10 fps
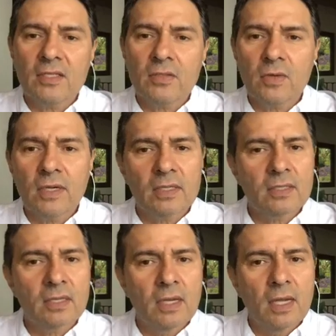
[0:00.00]

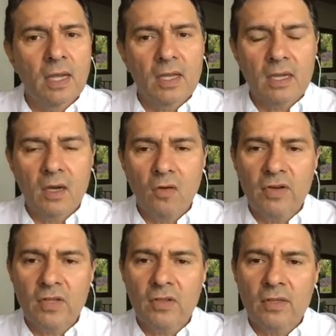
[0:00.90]
strict
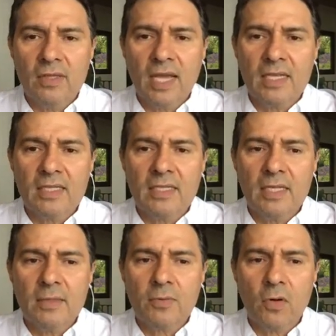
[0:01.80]

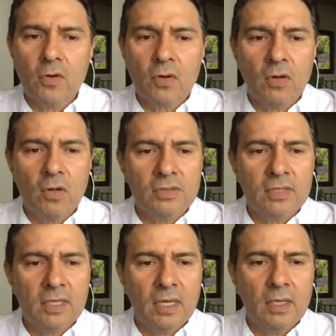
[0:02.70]
COVID-19 protocols